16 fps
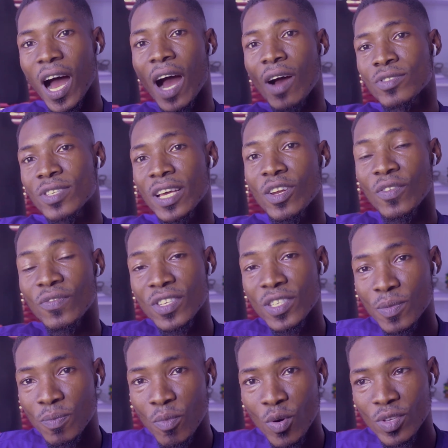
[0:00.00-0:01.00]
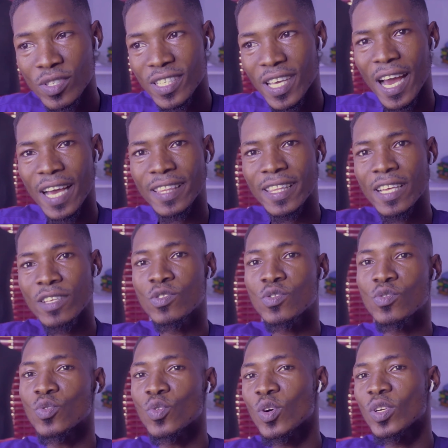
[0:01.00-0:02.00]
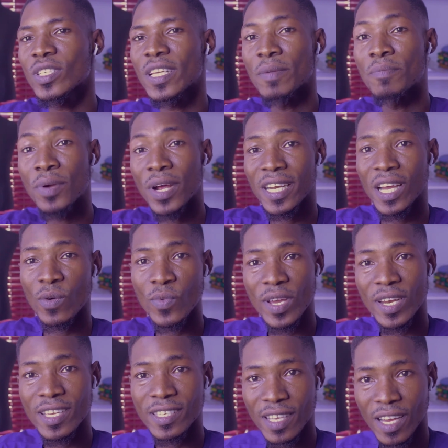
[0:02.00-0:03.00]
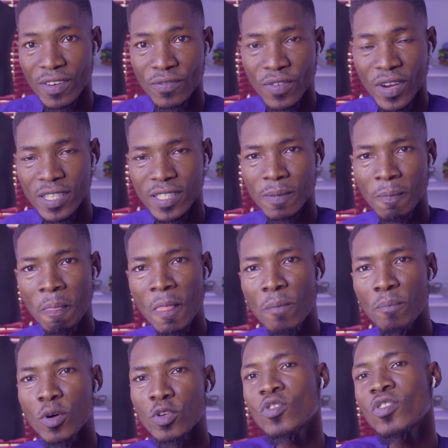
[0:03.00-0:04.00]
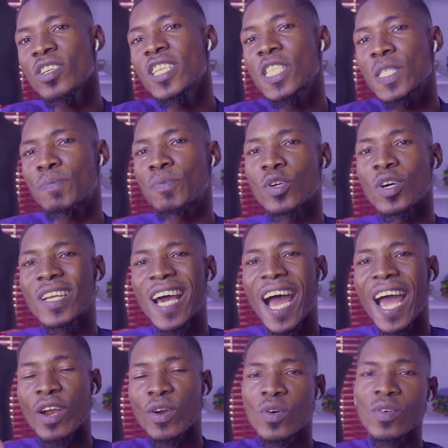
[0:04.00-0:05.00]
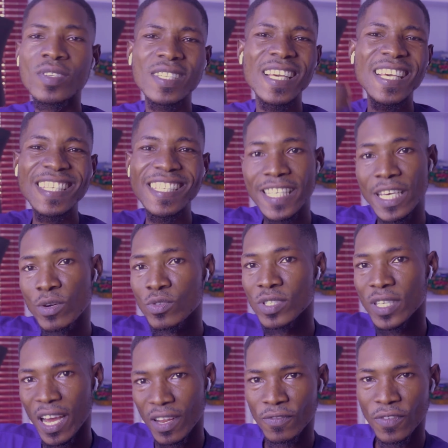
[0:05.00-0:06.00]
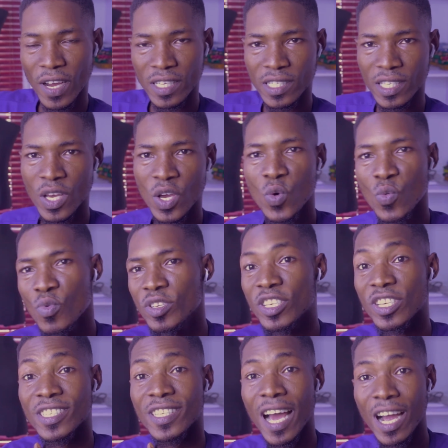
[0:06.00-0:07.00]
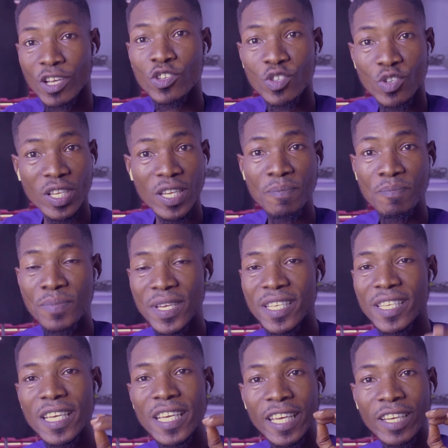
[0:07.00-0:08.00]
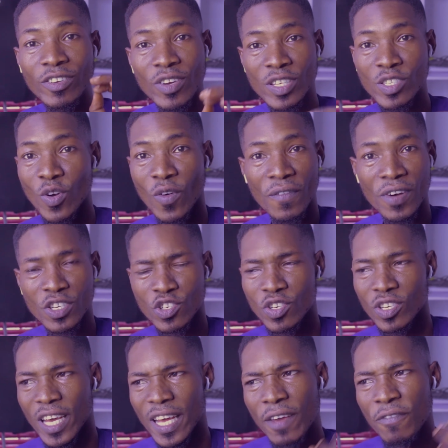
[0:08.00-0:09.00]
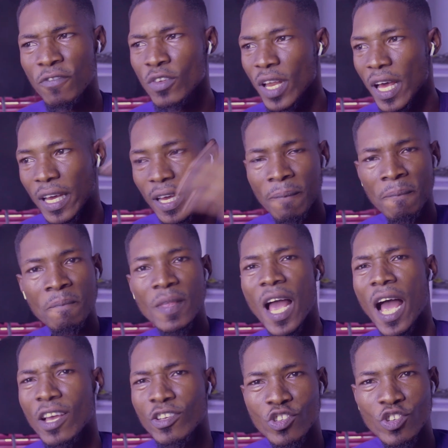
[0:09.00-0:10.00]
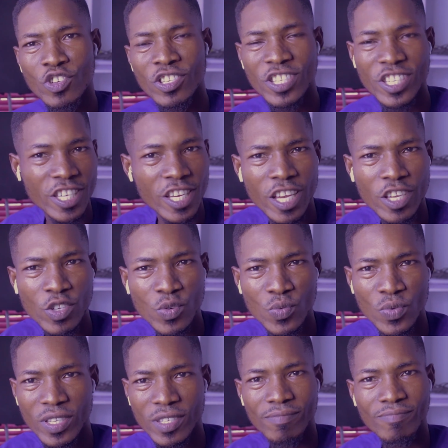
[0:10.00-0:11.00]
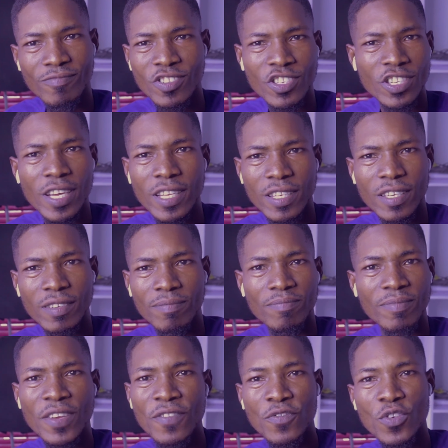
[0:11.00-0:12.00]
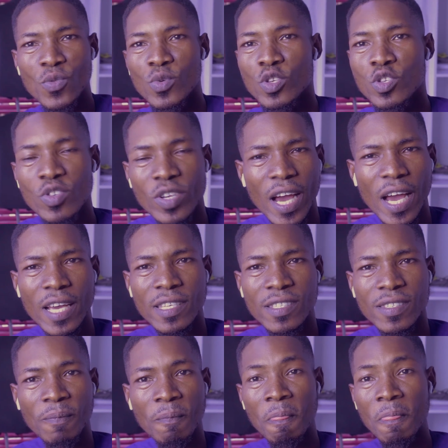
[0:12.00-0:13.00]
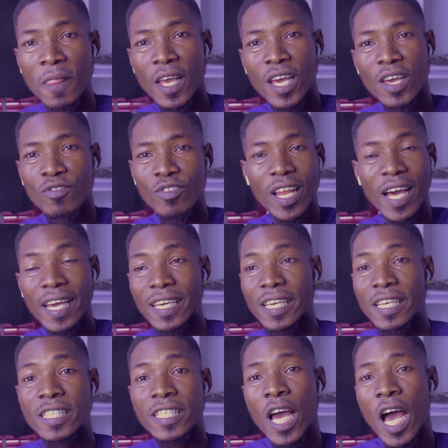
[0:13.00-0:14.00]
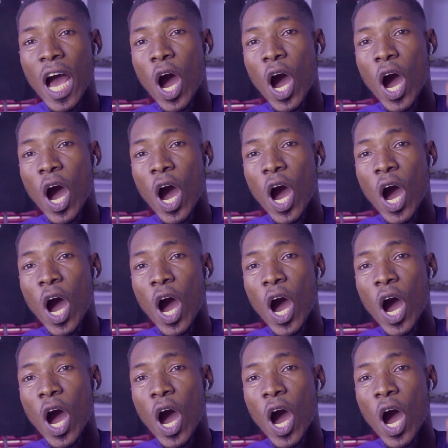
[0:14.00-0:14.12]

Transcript: Outside of this month, I tend to run a brand awareness advert. But during this period, I run a sales advert, which has actually been a great conversion. And I feel like I should just share the info with you guys if you like it.